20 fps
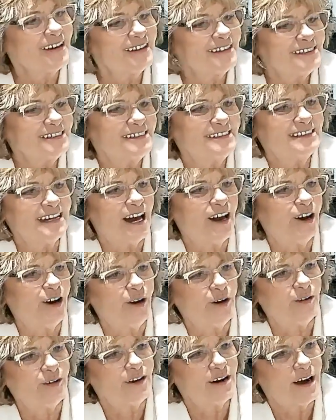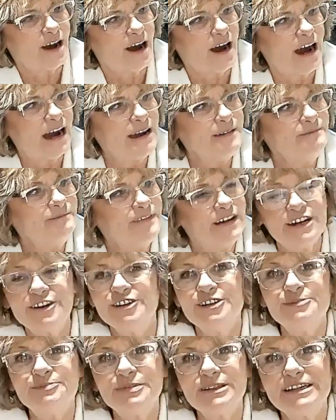So, I'm
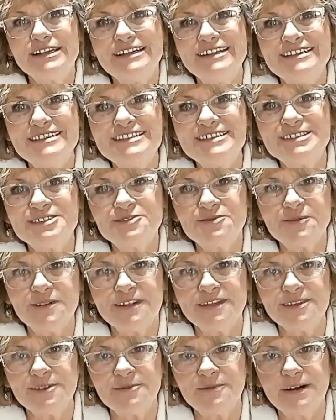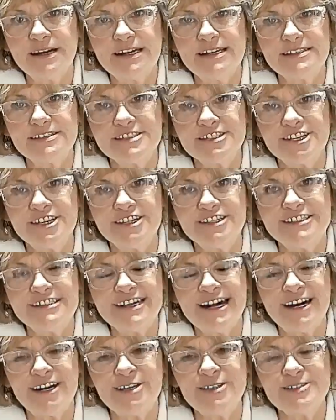very pleased with the way it turned
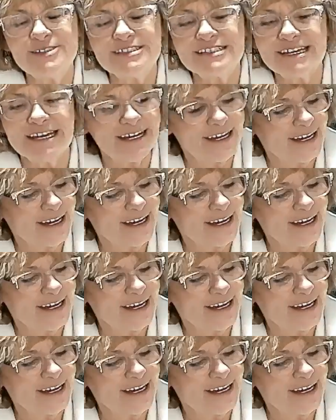out.